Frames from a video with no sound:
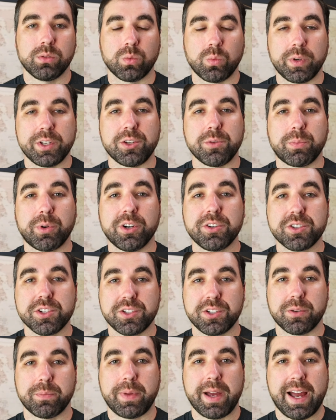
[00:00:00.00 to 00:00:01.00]
When you
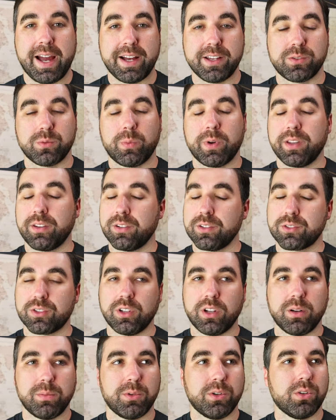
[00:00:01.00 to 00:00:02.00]
purchase your pass, whether it's
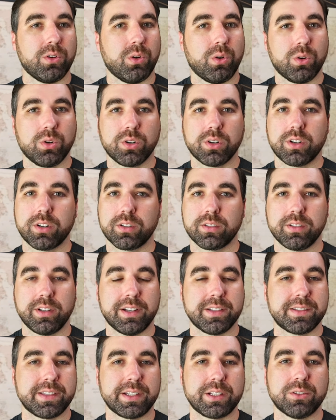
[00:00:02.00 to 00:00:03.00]
global or
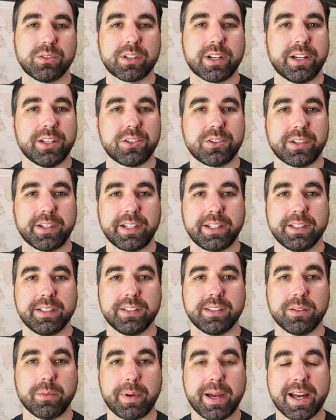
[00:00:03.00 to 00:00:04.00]
a single country,
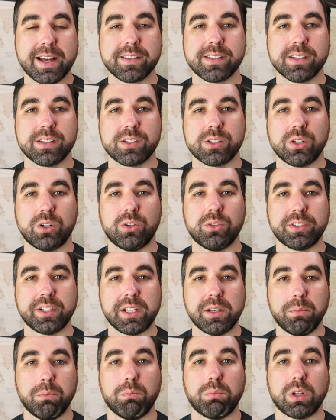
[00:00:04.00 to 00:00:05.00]
the pass is sold
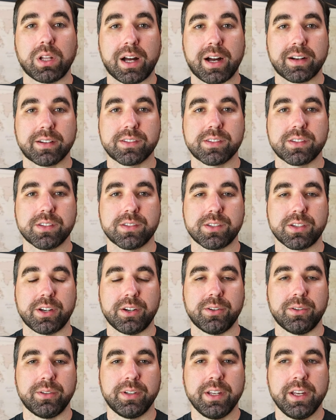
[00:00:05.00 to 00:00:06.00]
in blocks.
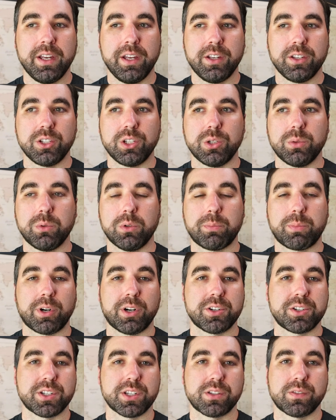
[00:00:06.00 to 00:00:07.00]
So you would
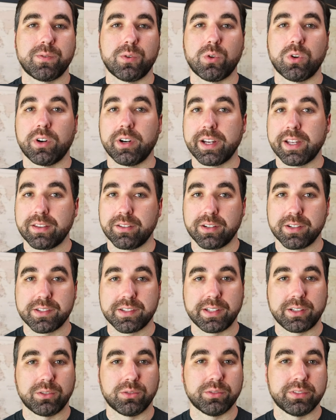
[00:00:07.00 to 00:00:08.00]
purchase for either a
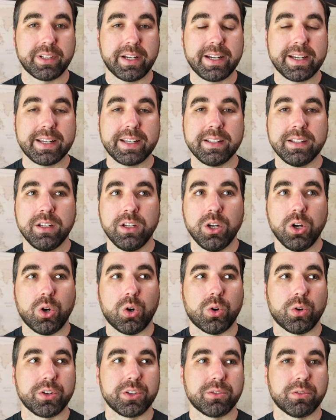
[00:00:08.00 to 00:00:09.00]
single day,
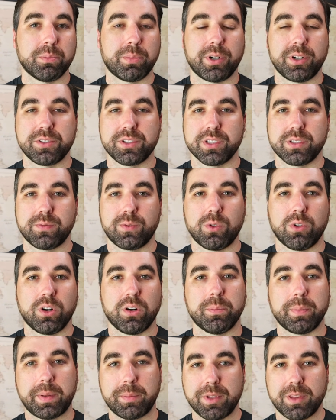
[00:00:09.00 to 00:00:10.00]
or you would purchase
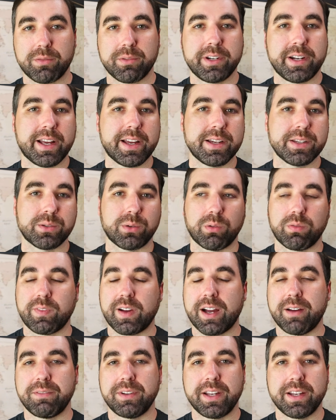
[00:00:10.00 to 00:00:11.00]
for maybe 3 days or
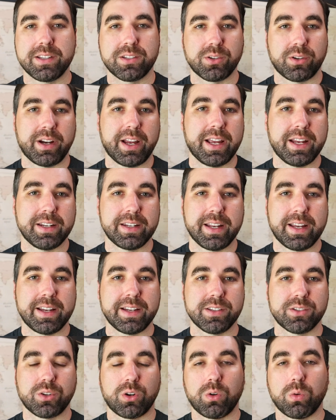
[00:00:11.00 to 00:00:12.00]
5 days or 8
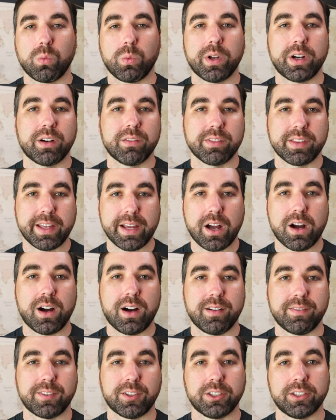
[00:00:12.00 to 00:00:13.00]
days or whatever they
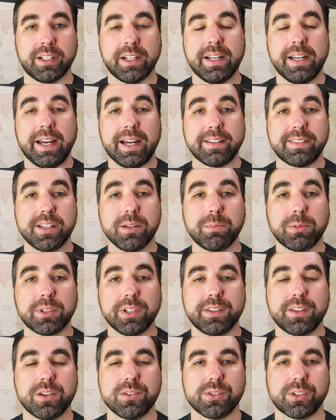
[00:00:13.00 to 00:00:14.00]
offer. And
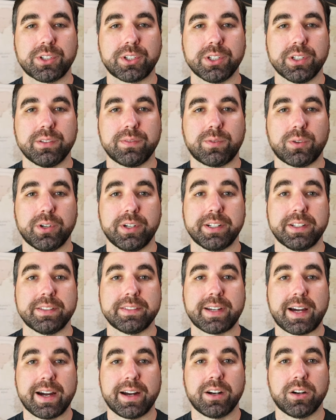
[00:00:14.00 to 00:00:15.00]
typically those are good for an
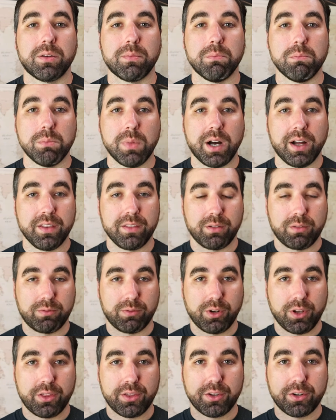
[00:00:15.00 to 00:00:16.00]
entire month or
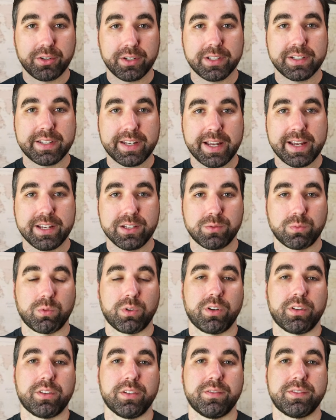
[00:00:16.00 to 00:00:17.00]
for 30 days
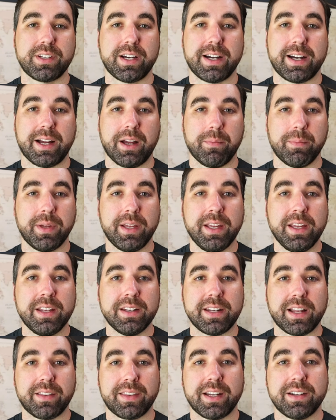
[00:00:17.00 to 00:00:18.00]
worth of time.
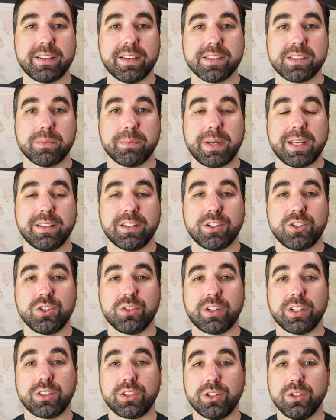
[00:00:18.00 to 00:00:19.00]
Now that doesn't mean that you
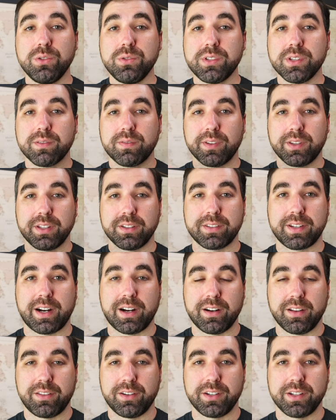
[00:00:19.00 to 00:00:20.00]
can use it for the
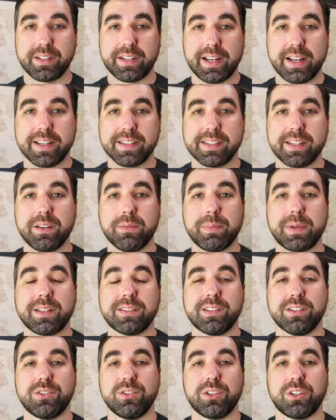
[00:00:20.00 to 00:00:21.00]
entire 30 days. It
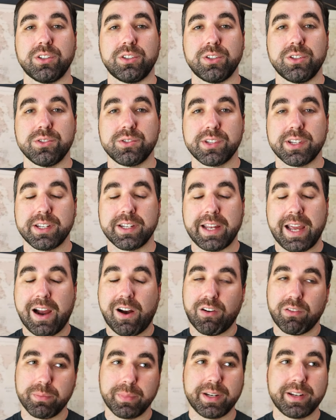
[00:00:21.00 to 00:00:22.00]
means that you can use it
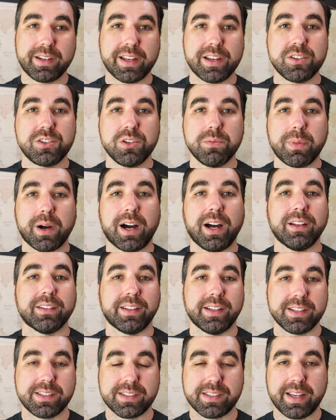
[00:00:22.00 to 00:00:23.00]
however many days you bought.
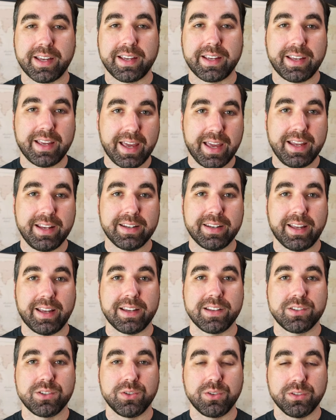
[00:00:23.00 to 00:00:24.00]
Let's say 8
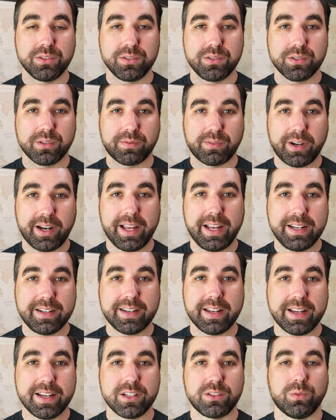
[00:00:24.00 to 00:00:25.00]
days. You can use it for 8
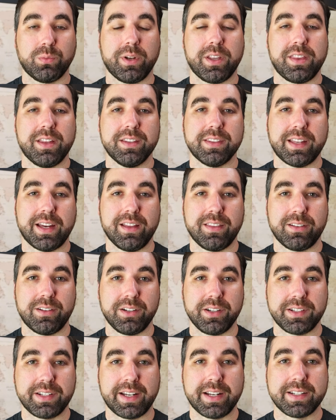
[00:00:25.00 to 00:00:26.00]
days within that
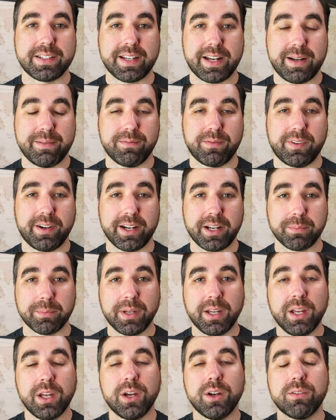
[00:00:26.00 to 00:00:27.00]
30-day time frame
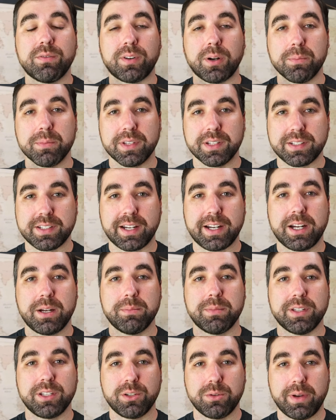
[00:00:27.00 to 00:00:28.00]
from the
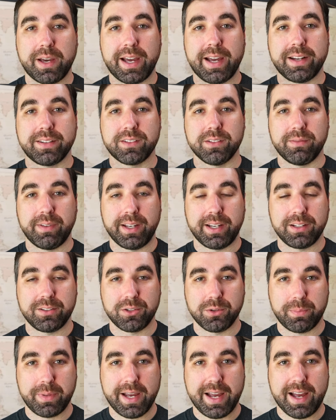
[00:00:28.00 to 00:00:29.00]
time that you activate
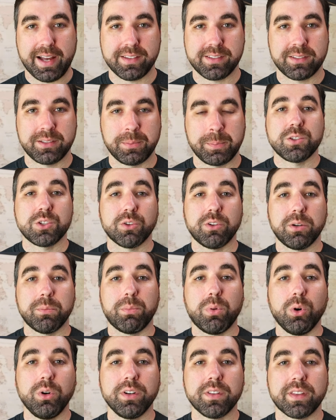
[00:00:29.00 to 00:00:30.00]
your pass. So an
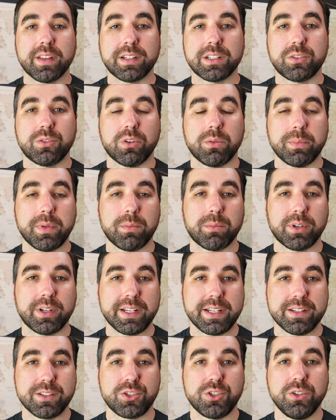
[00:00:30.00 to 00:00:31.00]
important thing to remember
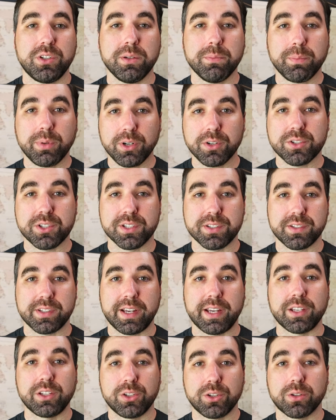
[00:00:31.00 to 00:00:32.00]
is you can purchase
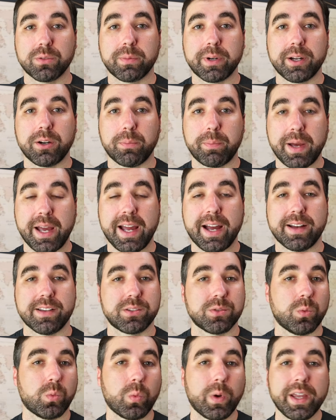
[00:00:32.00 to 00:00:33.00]
a Eurail
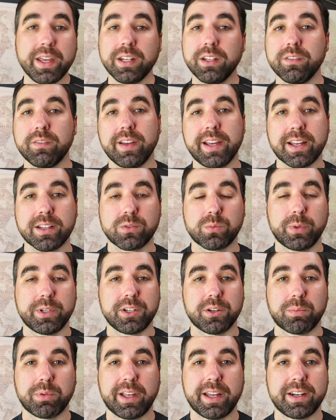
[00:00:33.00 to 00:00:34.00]
Pass way in advance when
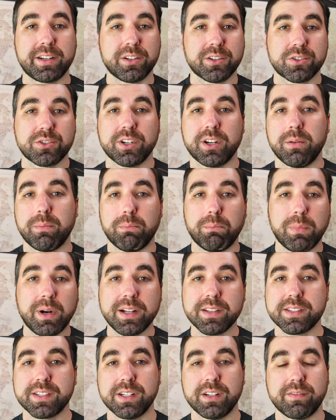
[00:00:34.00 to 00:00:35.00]
you're planning your trip,
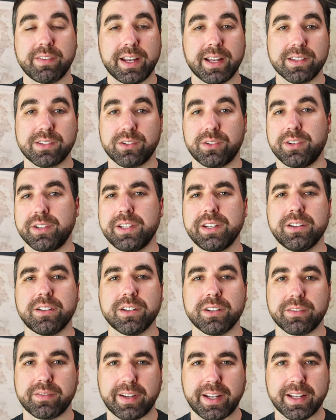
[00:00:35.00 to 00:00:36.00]
months in advance or a year
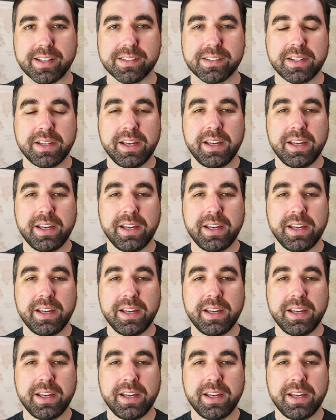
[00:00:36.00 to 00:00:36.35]
in advance.